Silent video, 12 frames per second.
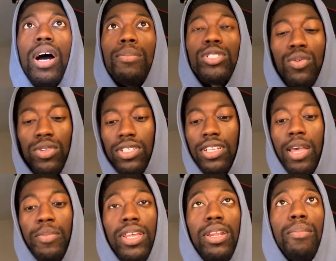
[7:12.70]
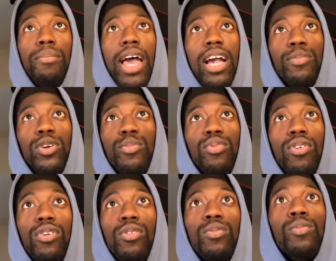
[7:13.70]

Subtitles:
I'm just going to type in MacBook Pro